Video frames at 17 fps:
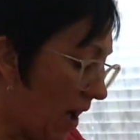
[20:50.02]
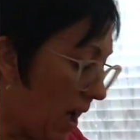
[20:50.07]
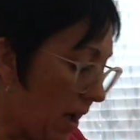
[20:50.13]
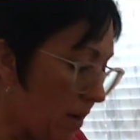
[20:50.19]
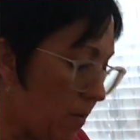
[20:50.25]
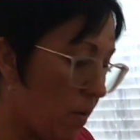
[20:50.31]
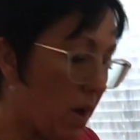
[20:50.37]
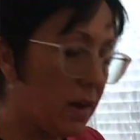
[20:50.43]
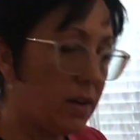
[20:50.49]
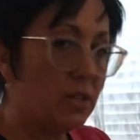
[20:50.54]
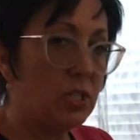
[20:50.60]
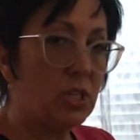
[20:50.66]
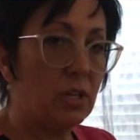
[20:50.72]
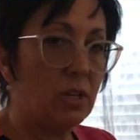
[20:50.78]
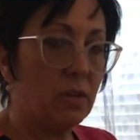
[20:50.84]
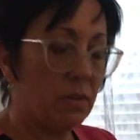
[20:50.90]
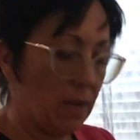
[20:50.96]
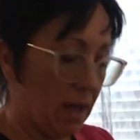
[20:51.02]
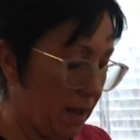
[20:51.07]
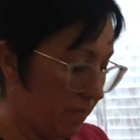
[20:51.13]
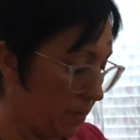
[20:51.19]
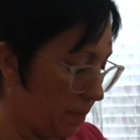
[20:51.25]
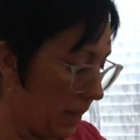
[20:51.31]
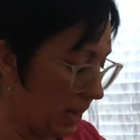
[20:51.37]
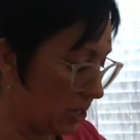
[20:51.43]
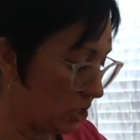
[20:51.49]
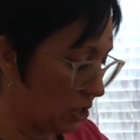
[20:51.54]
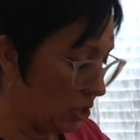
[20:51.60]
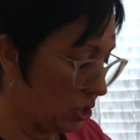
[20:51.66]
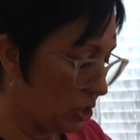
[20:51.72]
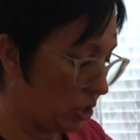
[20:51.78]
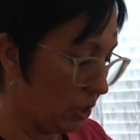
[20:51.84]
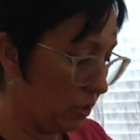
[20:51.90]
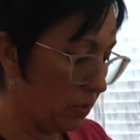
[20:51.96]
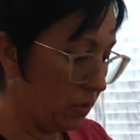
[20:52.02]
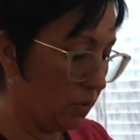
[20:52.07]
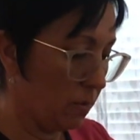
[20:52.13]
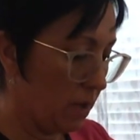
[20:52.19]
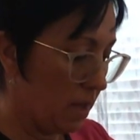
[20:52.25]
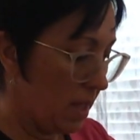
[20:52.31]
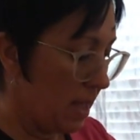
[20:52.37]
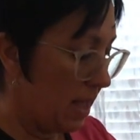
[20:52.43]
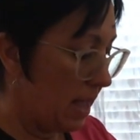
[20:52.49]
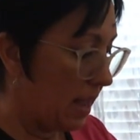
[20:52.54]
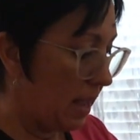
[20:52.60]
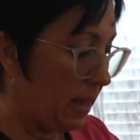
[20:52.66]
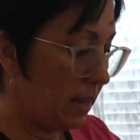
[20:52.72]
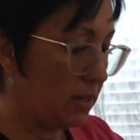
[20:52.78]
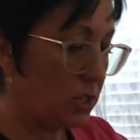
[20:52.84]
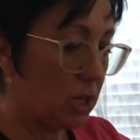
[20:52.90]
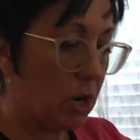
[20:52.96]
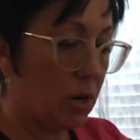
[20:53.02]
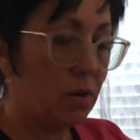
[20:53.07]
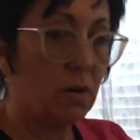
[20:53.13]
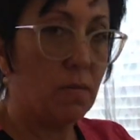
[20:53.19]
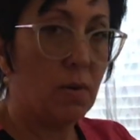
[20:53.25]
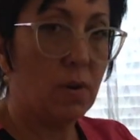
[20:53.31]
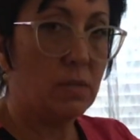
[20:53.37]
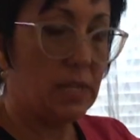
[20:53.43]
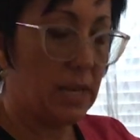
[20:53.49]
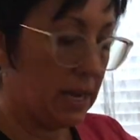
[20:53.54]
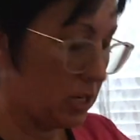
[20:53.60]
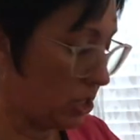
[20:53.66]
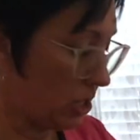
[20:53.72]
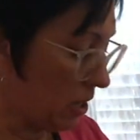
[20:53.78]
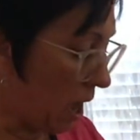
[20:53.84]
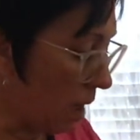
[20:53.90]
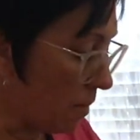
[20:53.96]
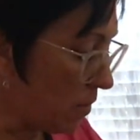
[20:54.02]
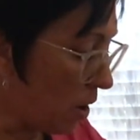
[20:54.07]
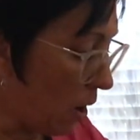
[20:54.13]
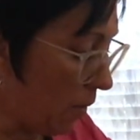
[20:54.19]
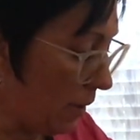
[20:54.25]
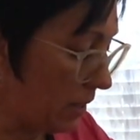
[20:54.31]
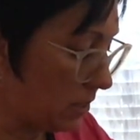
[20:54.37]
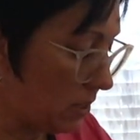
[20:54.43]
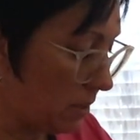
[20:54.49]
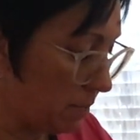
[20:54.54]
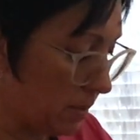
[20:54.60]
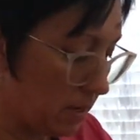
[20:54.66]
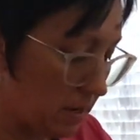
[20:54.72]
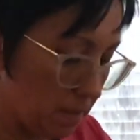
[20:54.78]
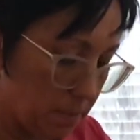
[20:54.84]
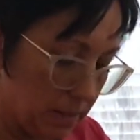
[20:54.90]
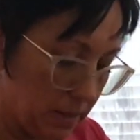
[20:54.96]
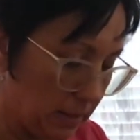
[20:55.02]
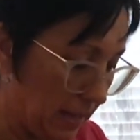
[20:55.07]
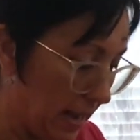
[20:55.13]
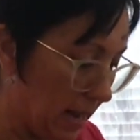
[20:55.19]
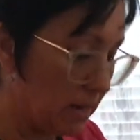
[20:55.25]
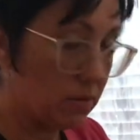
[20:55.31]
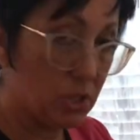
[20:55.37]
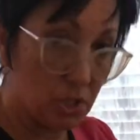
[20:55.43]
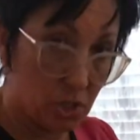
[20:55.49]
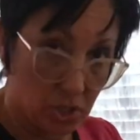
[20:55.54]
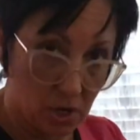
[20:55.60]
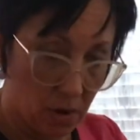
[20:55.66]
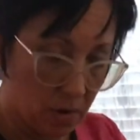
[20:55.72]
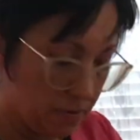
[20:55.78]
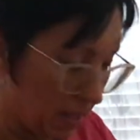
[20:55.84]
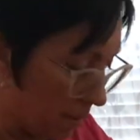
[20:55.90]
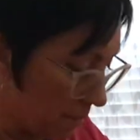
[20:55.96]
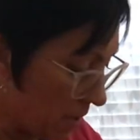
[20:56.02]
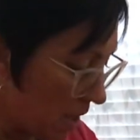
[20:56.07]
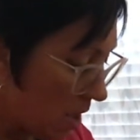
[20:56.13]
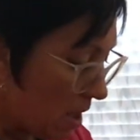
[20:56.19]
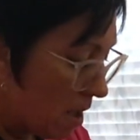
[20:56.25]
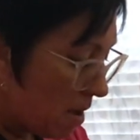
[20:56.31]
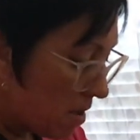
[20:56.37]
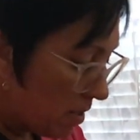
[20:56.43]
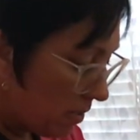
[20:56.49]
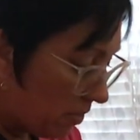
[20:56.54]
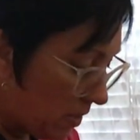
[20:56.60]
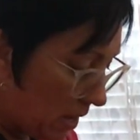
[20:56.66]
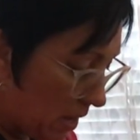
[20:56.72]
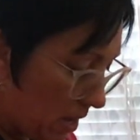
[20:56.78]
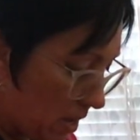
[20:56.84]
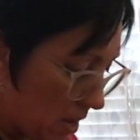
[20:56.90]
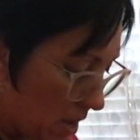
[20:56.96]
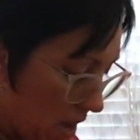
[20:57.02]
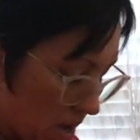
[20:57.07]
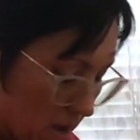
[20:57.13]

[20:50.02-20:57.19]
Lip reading: I wanna have the patient do internal rotation, I'm going to manipulate to show them the